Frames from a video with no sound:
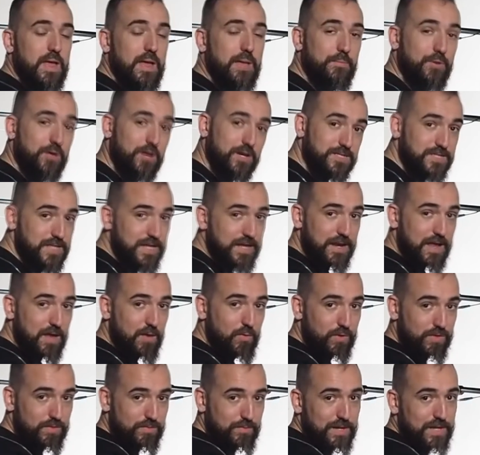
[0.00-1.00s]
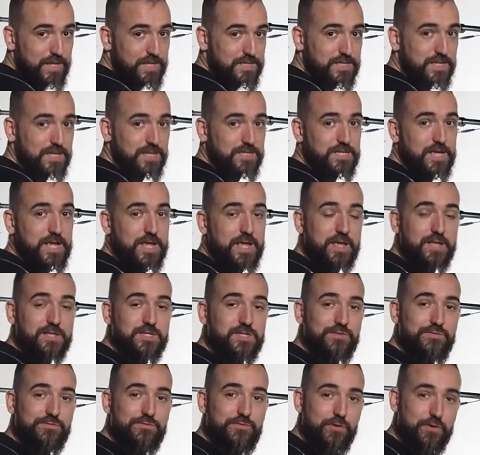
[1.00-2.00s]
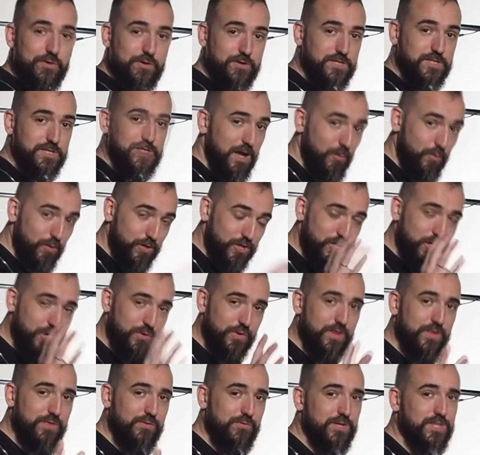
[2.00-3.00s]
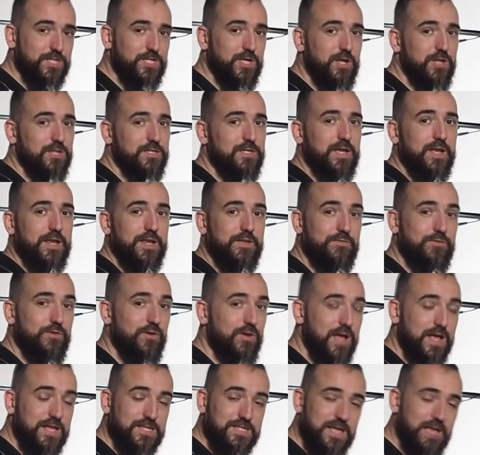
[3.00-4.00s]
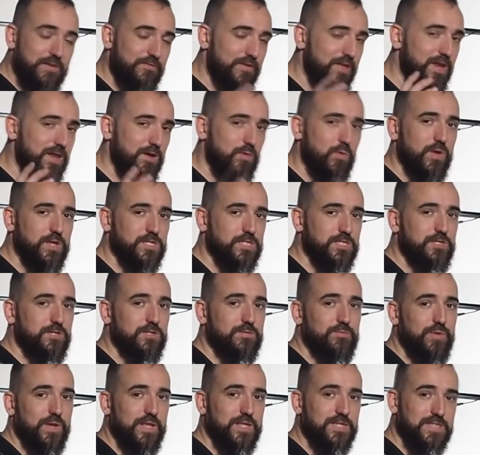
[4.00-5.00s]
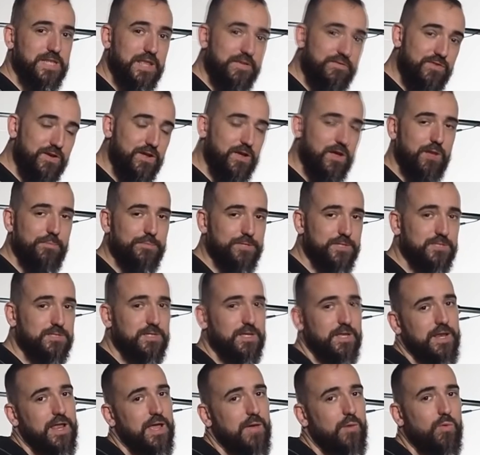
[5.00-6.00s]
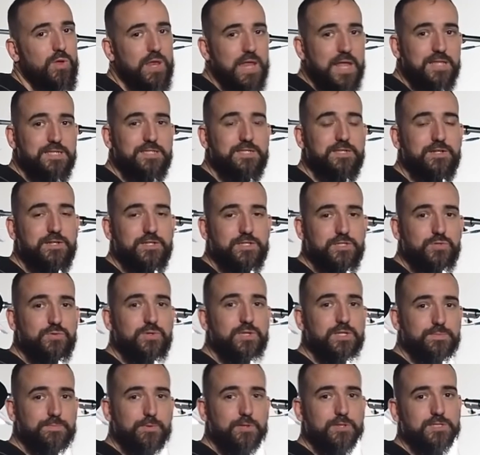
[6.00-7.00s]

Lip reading: I'm gonna stay now with Melissa taking some photos. I will show you the result, and if you guys have any questions, please leave a comment and I will answer as soon as